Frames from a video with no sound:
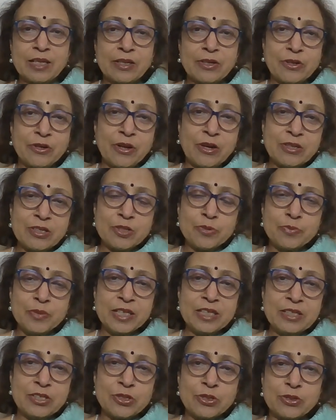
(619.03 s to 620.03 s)
Cross
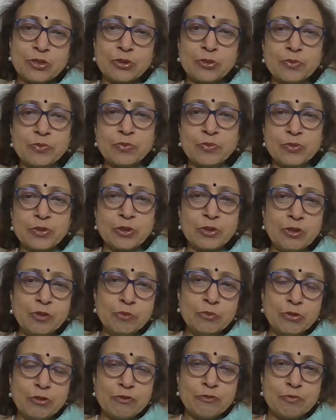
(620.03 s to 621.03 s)
means to,
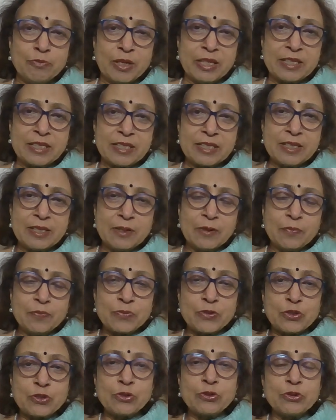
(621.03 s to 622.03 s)
movement.
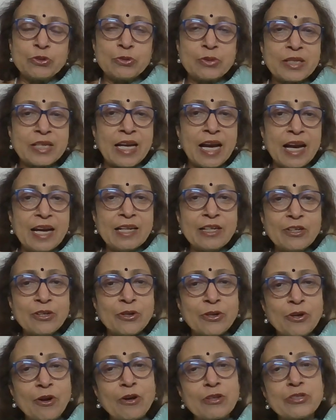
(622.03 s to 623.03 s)
So you can
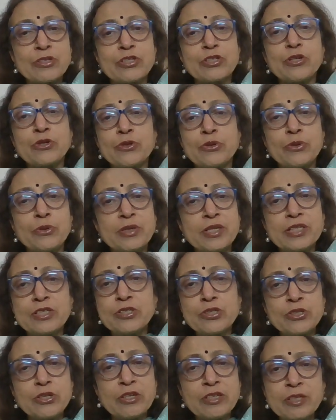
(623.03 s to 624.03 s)
cross the road.
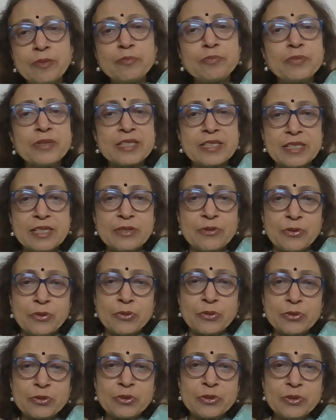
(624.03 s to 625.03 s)
It's not a busy
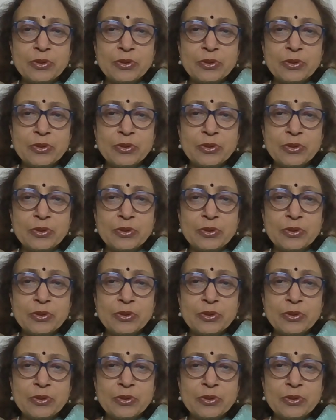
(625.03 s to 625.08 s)
road.